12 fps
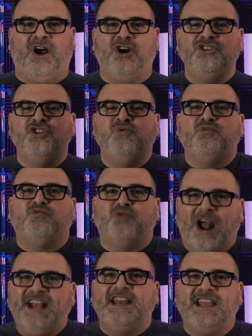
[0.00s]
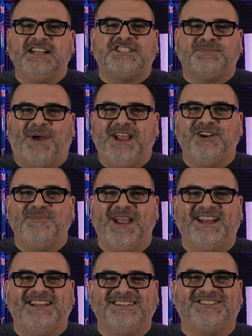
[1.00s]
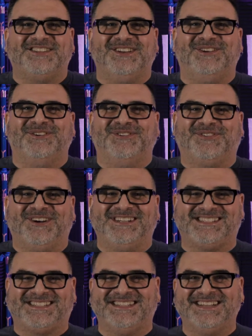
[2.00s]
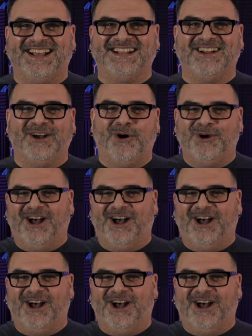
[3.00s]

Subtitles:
Are you writing Spider-Man into the universe? Like, oh,